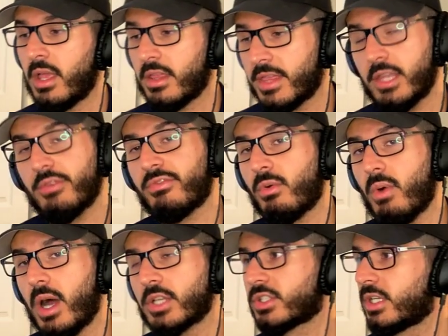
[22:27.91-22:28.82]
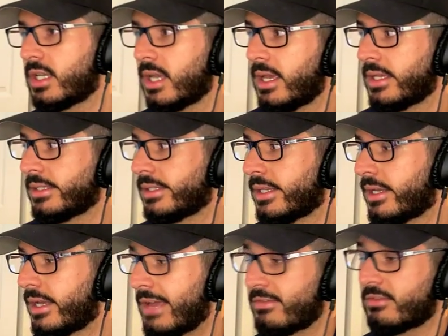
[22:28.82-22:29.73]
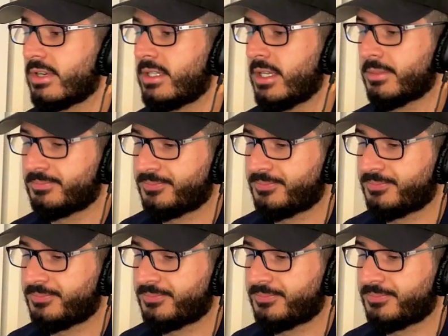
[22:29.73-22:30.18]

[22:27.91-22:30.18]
Thank you for watching and have a great day.